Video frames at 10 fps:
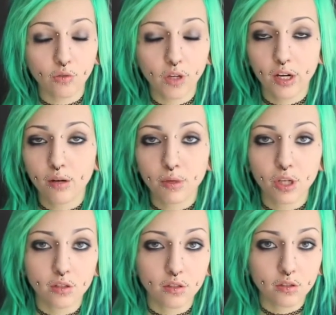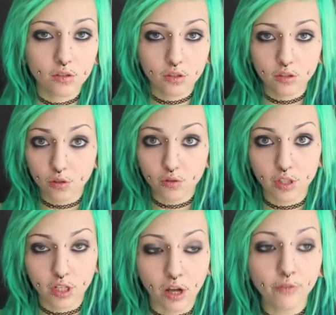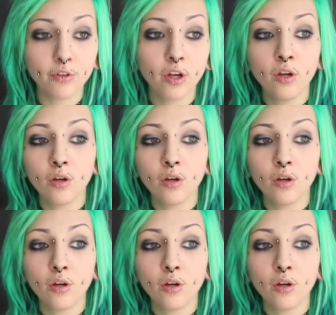of hair because it's totally enough.